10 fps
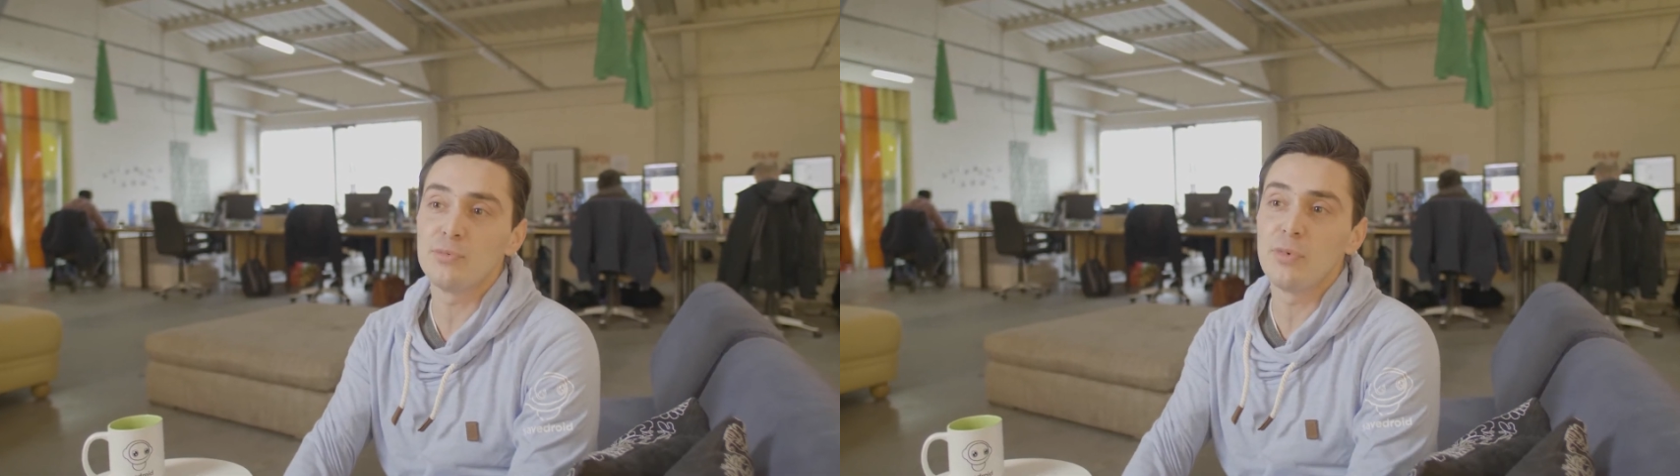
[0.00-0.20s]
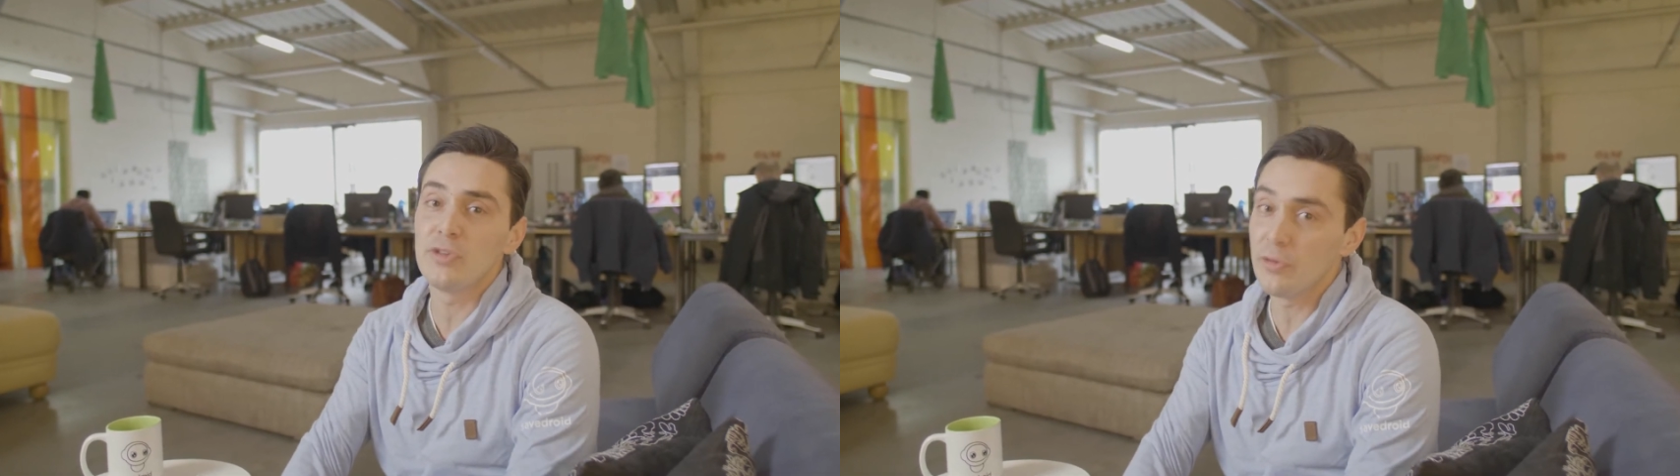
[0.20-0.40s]

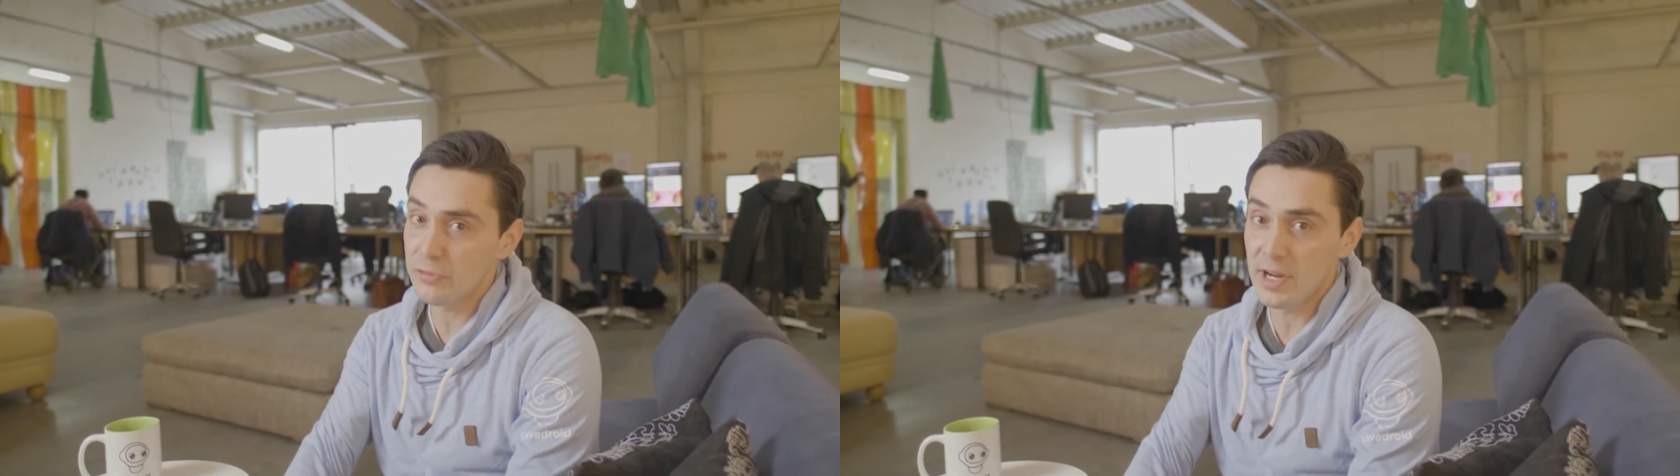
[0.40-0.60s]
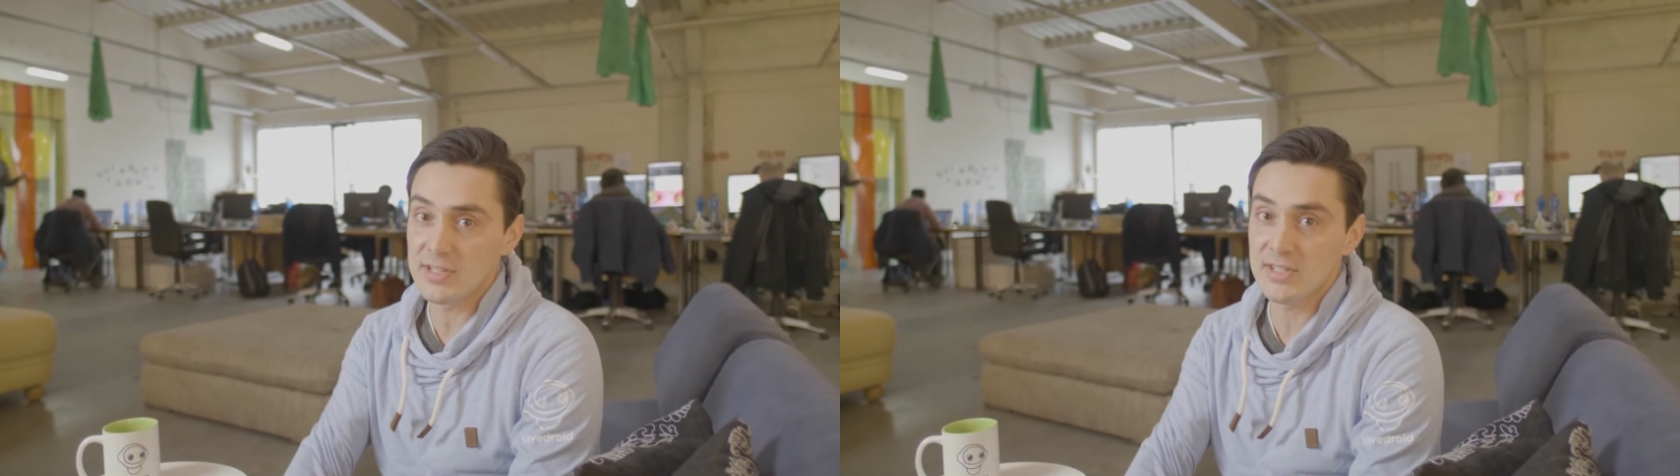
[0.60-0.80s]
with your
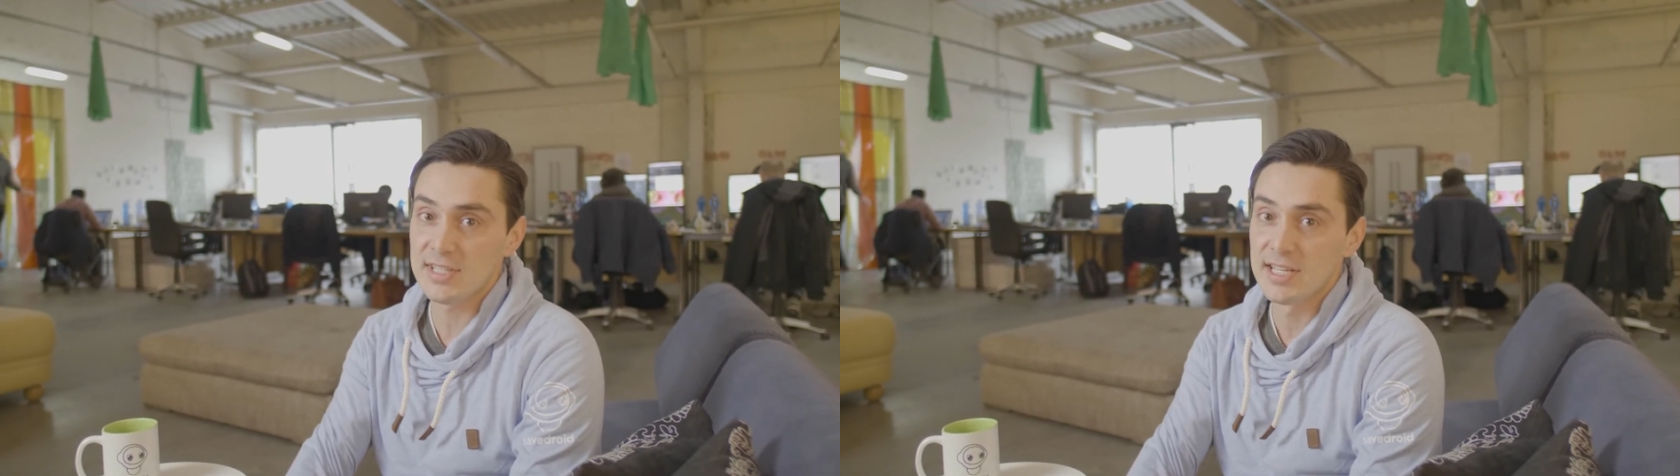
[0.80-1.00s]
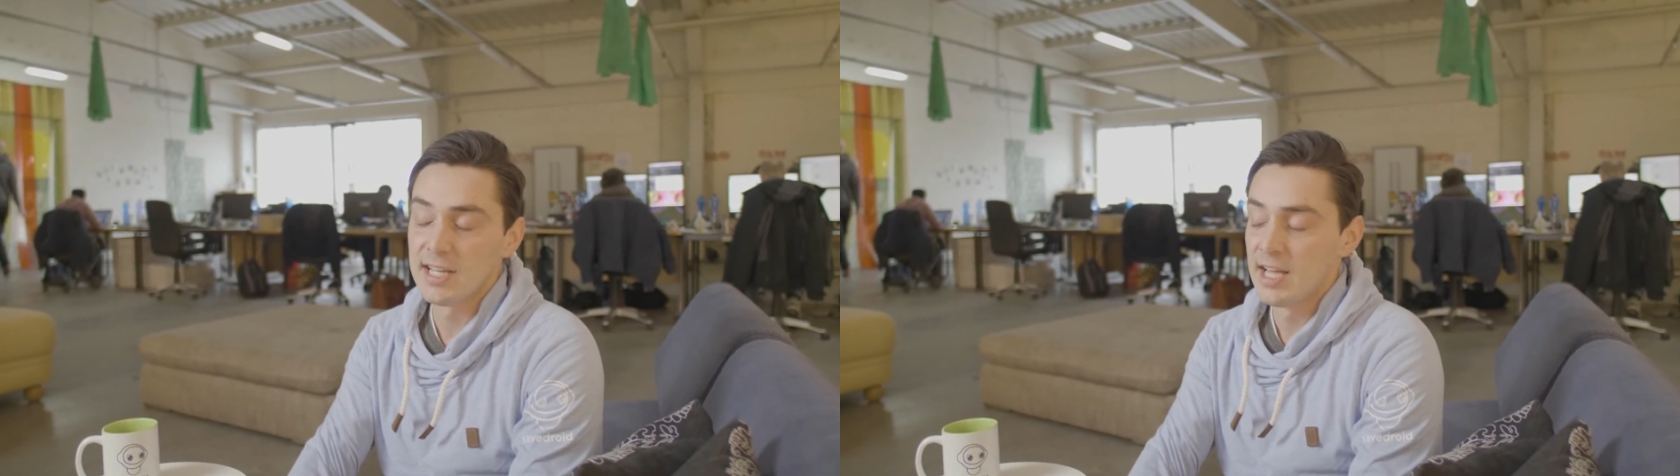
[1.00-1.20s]
friends.
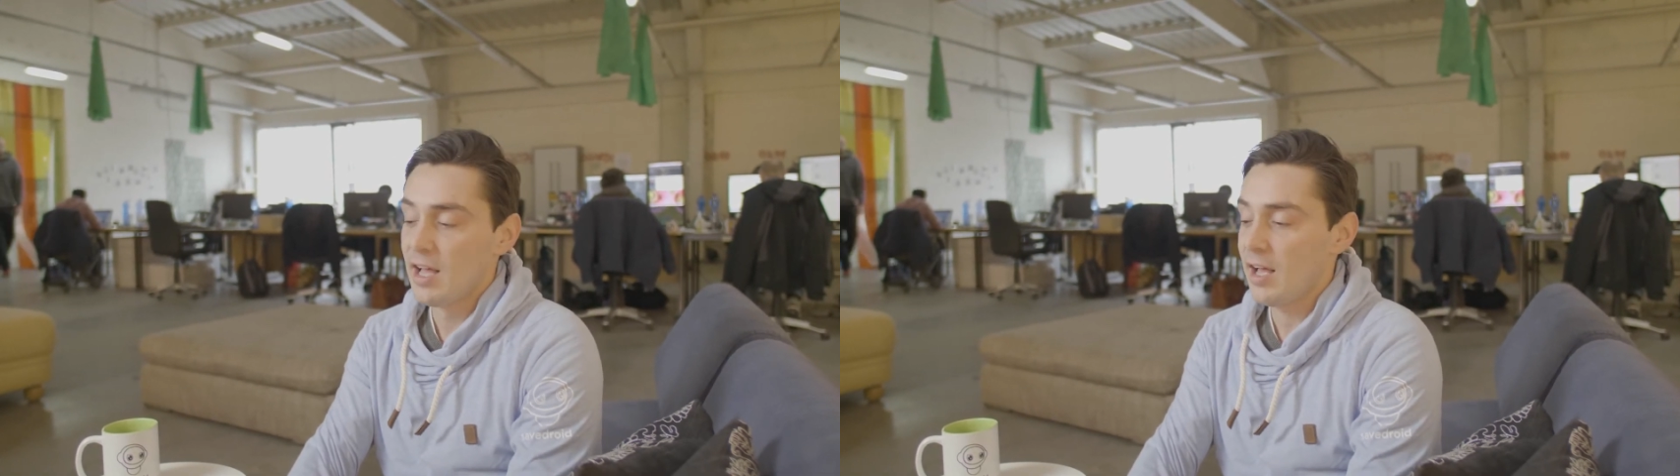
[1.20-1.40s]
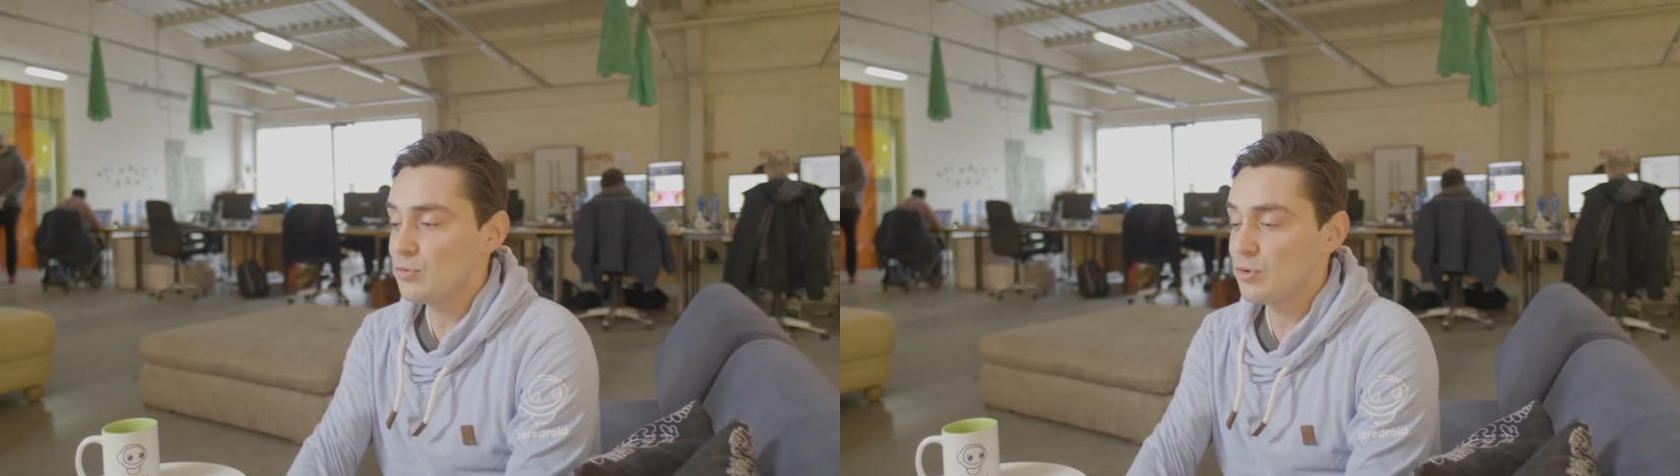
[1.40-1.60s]

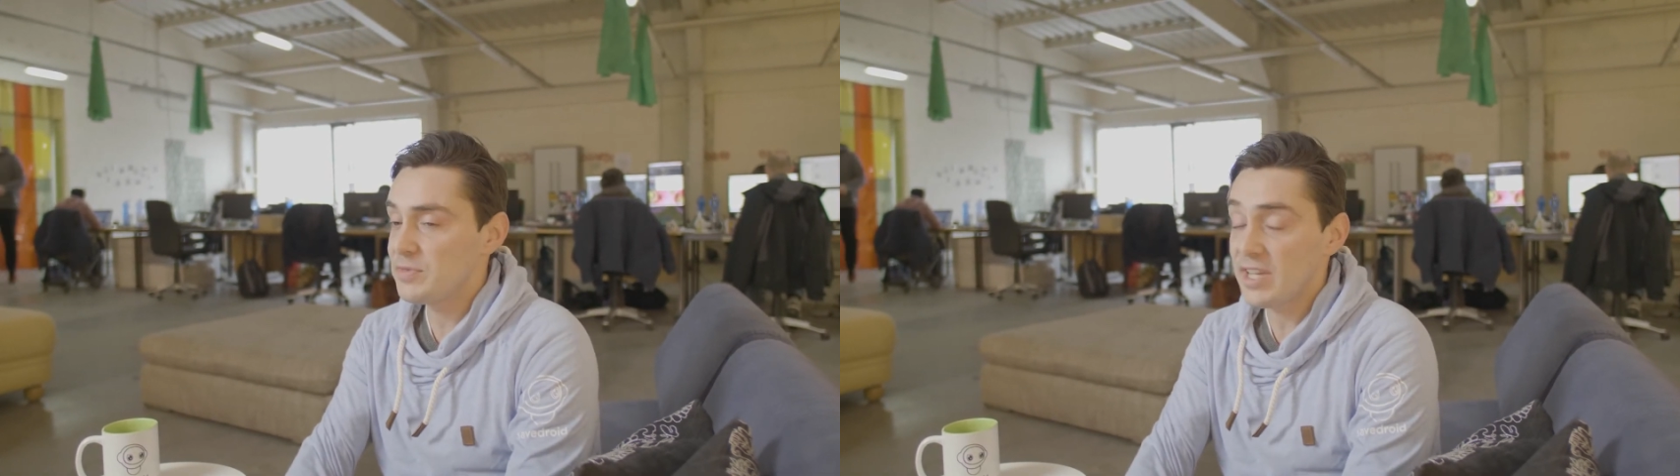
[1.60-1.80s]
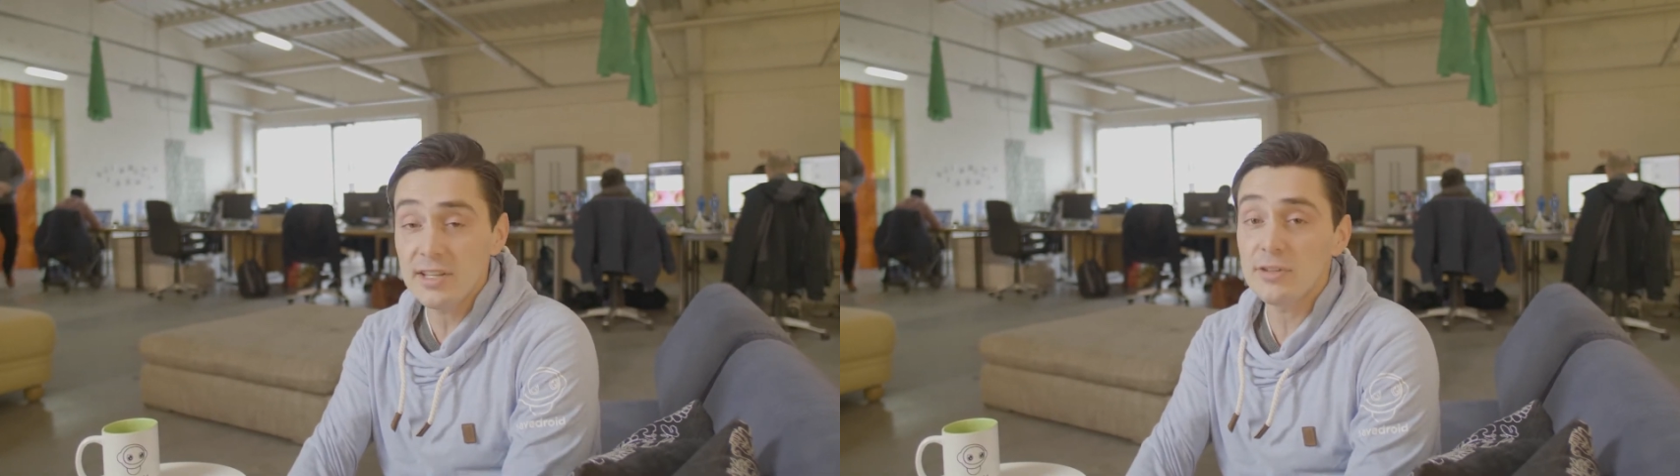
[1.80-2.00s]
To
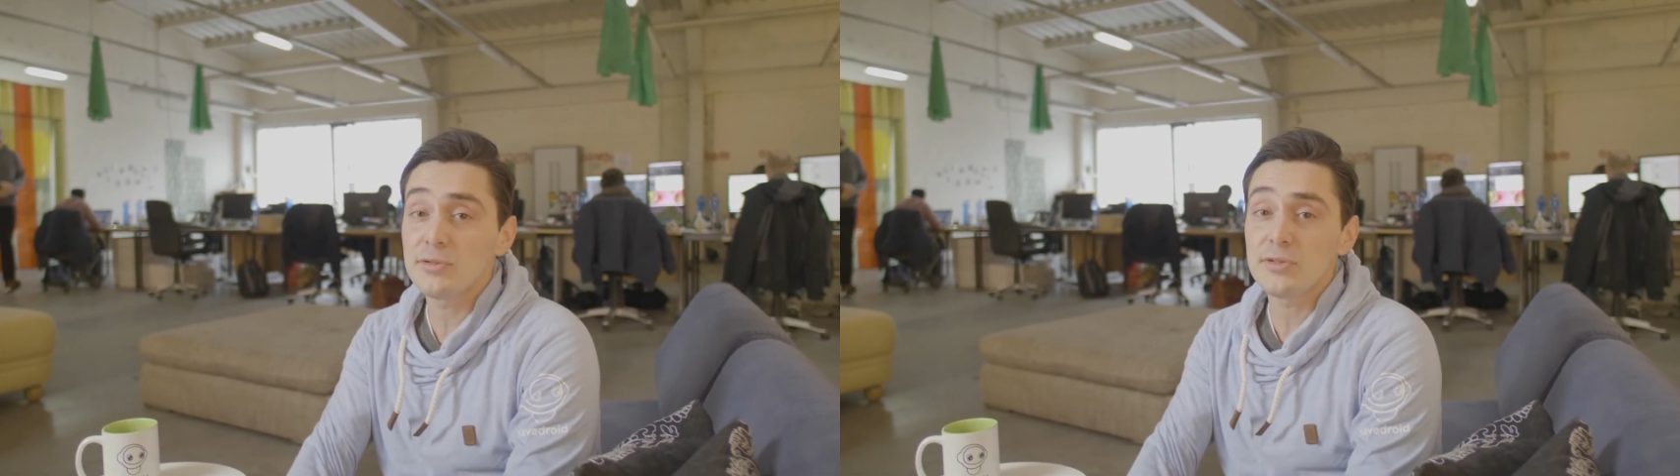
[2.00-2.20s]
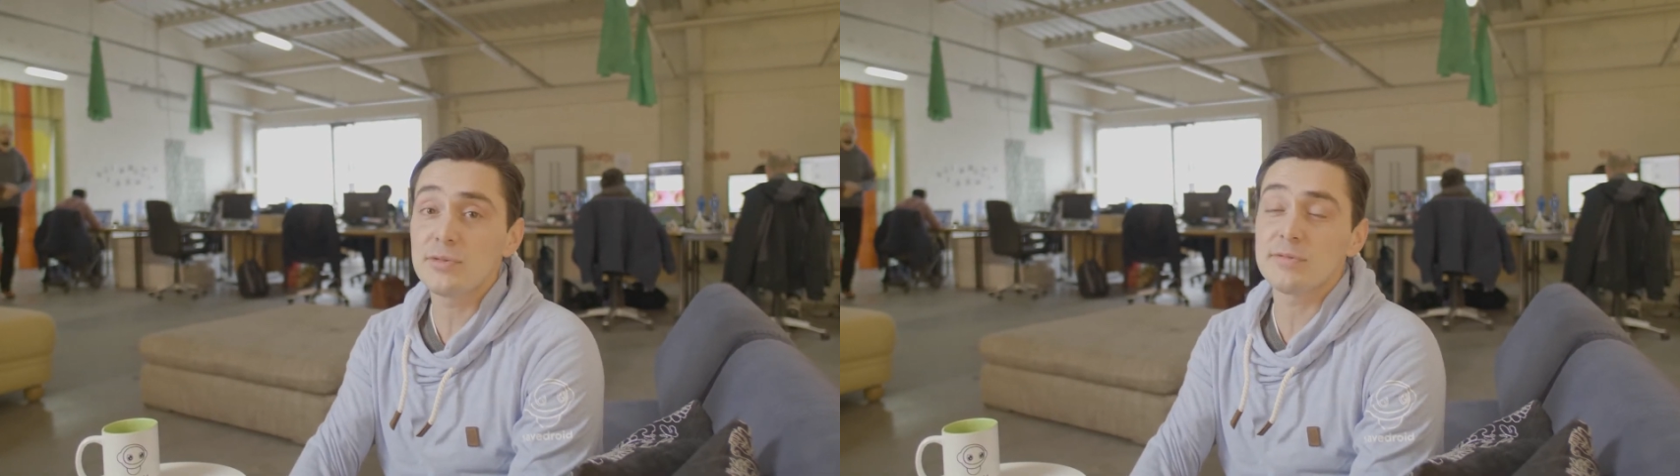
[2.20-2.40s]
obtain
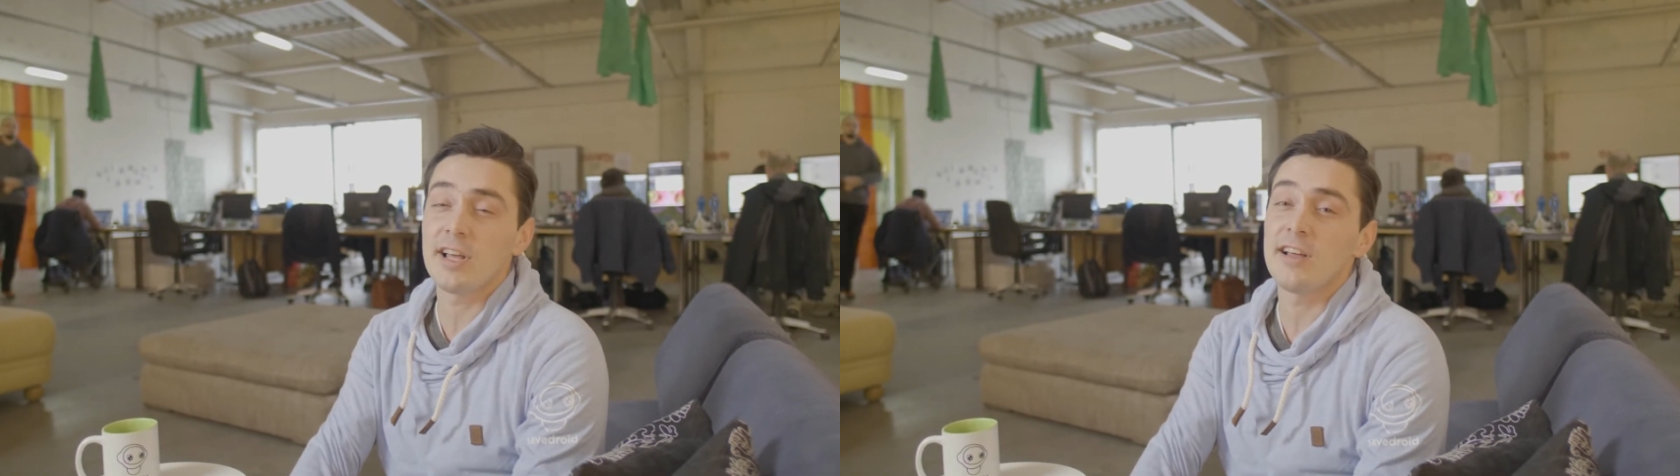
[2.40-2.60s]
your